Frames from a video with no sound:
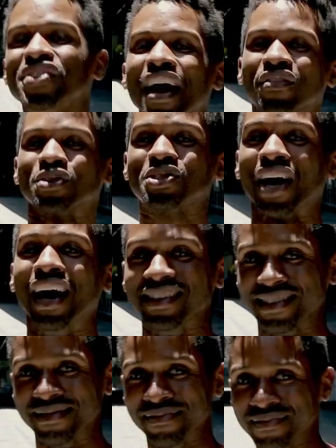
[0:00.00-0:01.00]
never done.
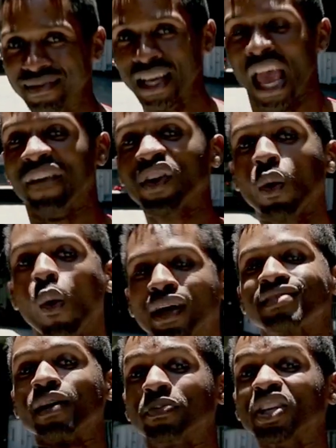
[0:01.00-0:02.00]
If you
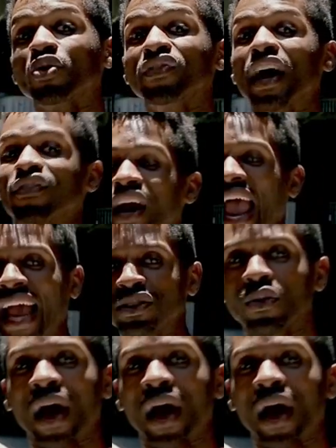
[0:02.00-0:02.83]
want something you've never had,